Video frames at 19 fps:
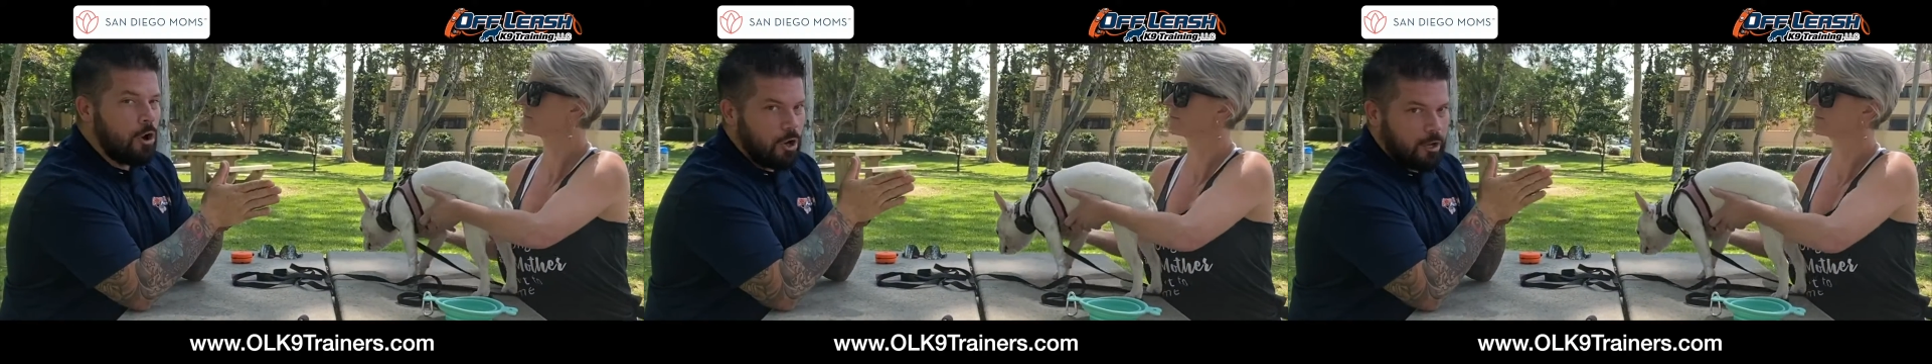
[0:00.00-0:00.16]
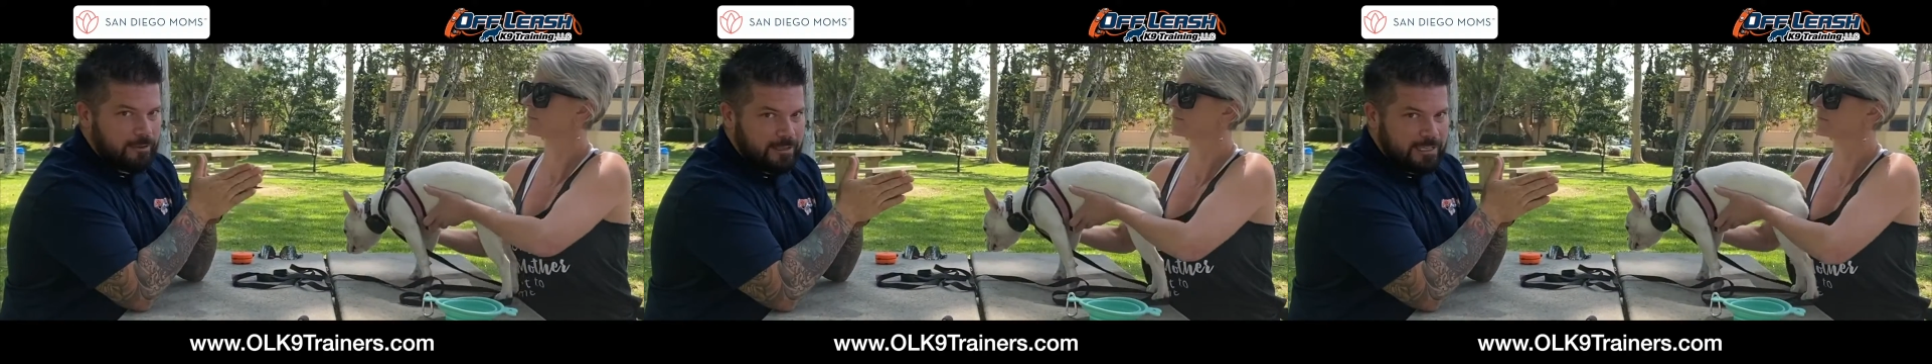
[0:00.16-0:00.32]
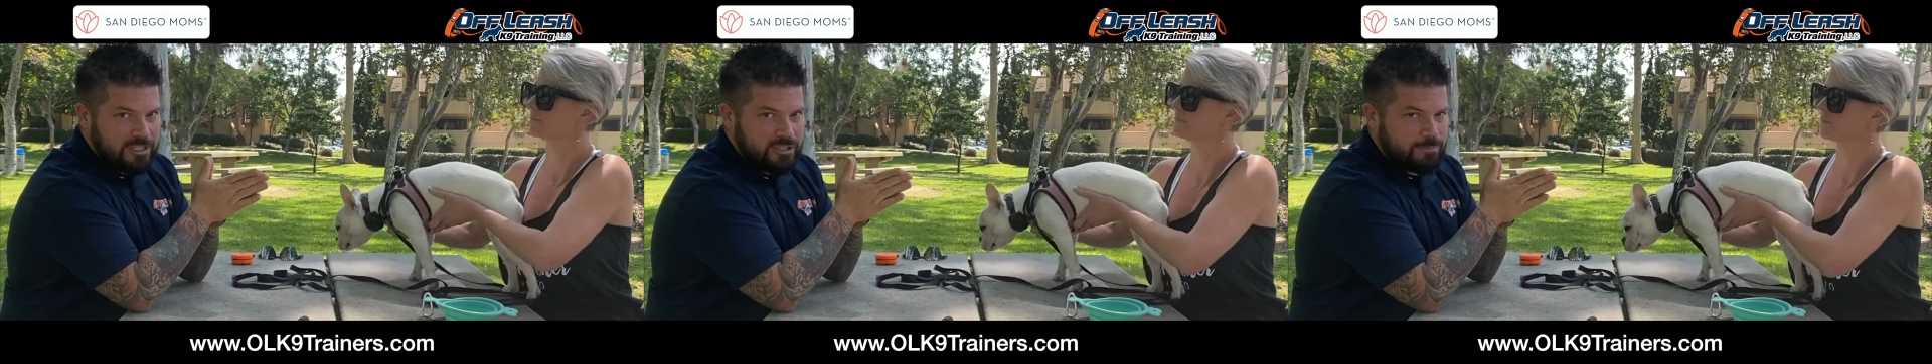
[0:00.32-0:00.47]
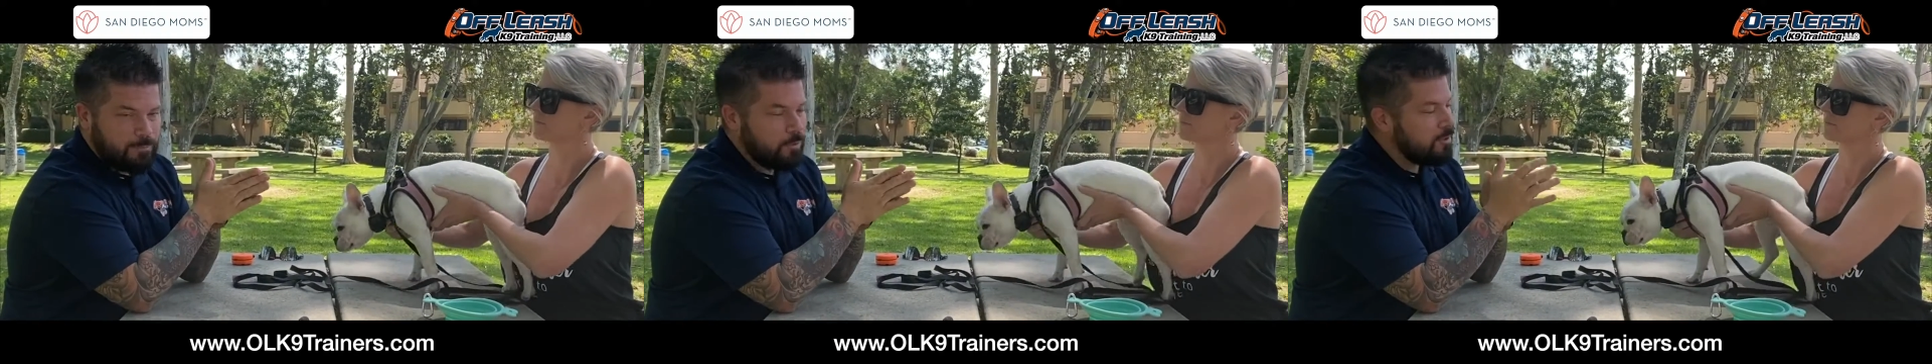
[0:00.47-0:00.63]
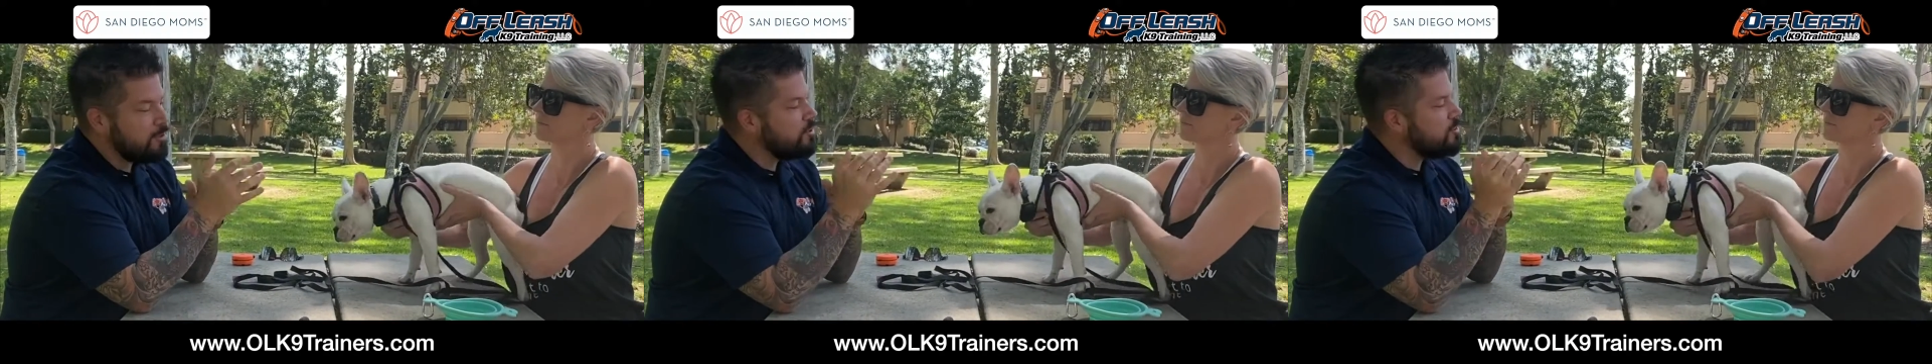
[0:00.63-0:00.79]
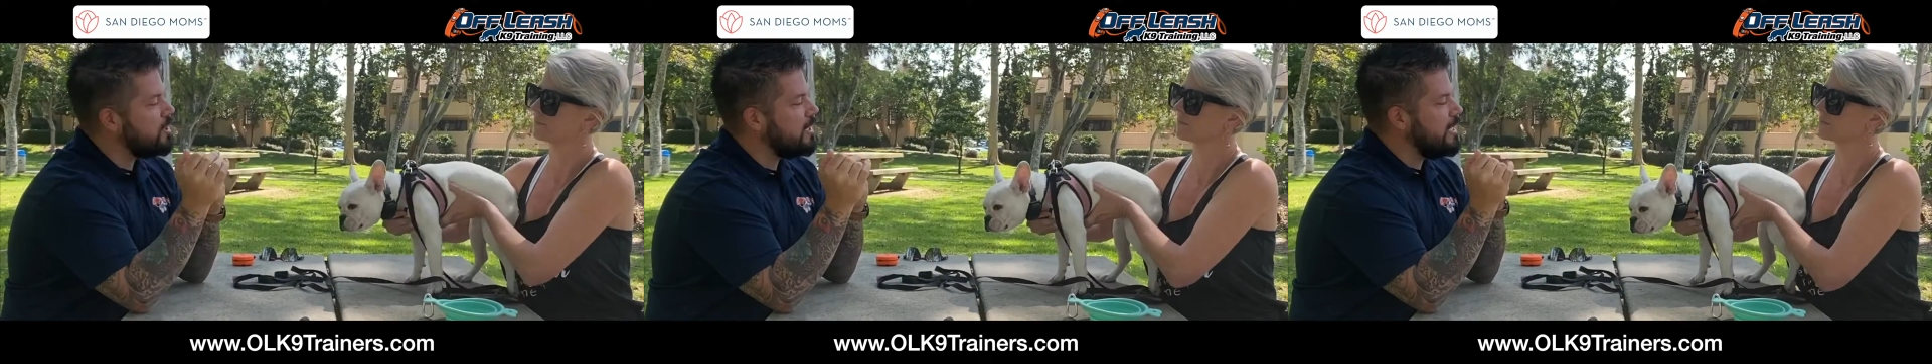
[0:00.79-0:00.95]
on-leash
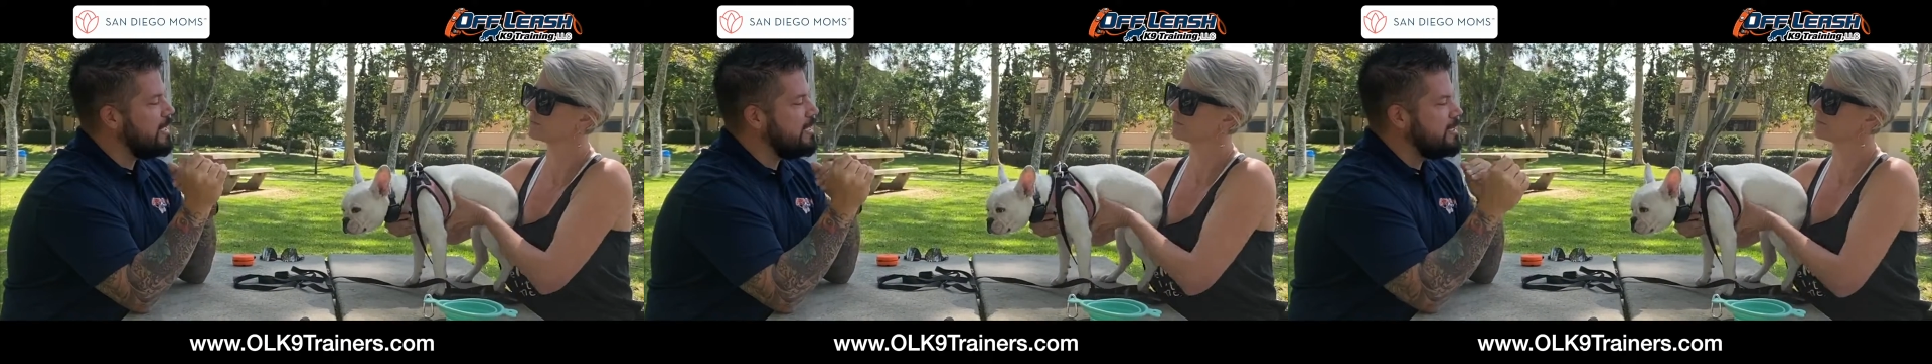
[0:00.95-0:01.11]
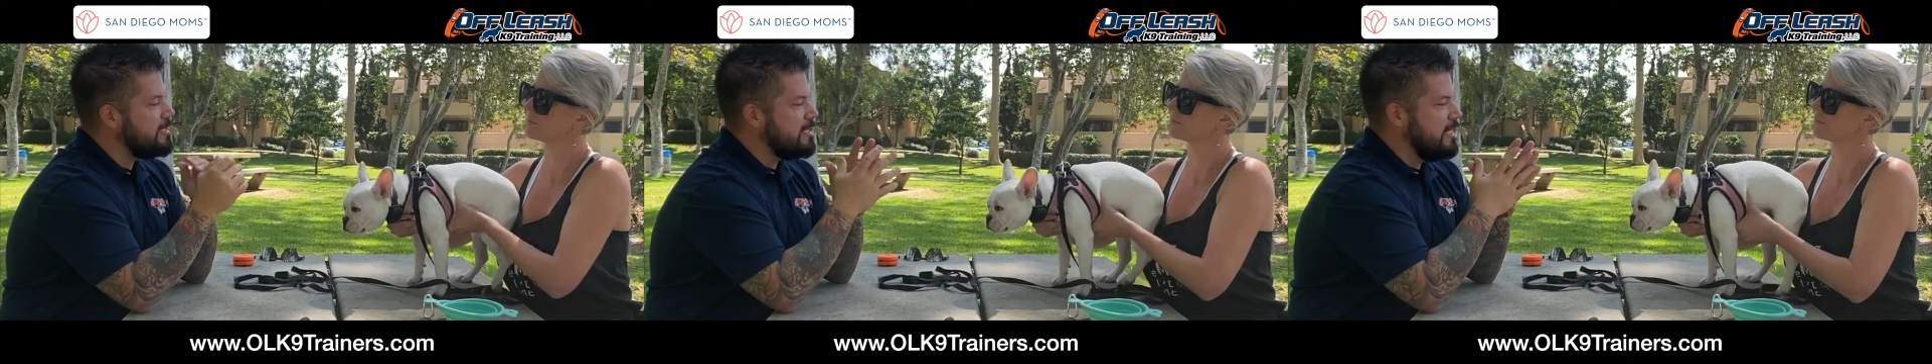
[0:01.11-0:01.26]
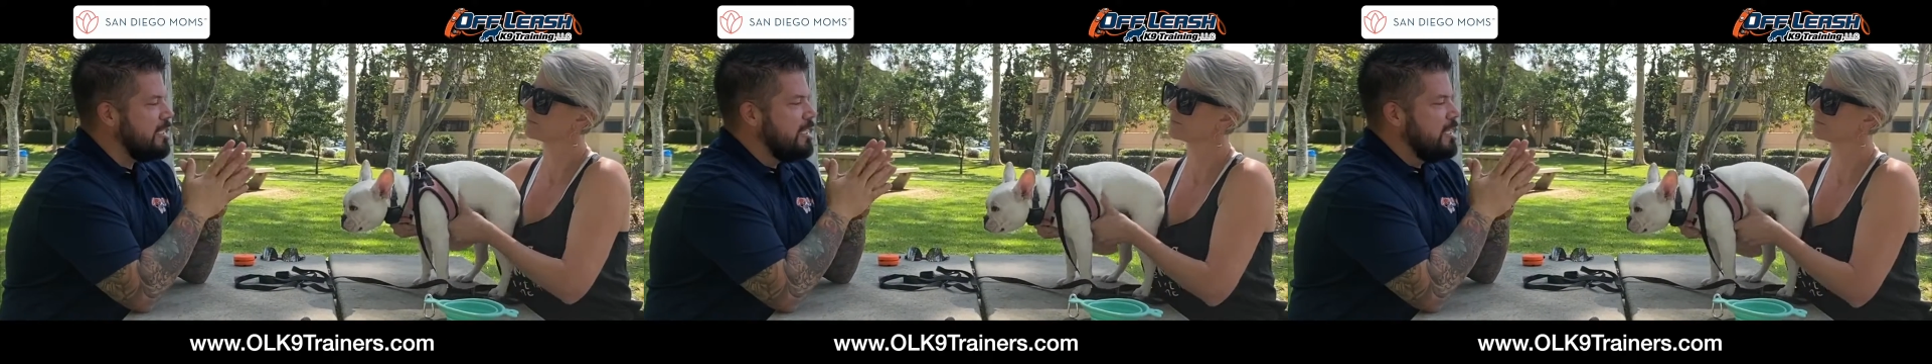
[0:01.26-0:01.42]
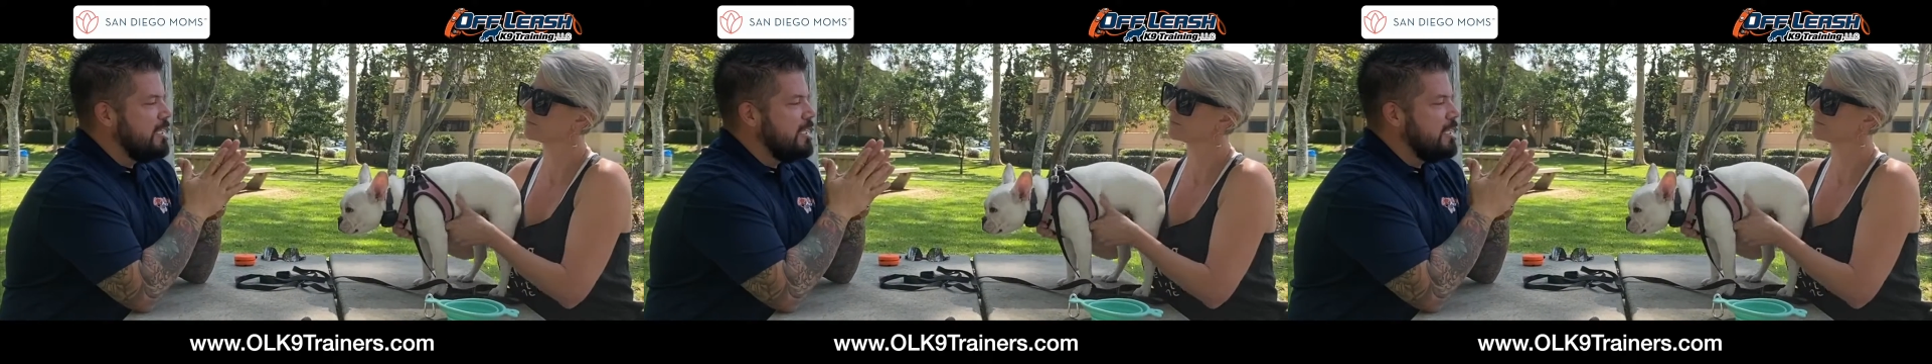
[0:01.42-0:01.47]
board and trains,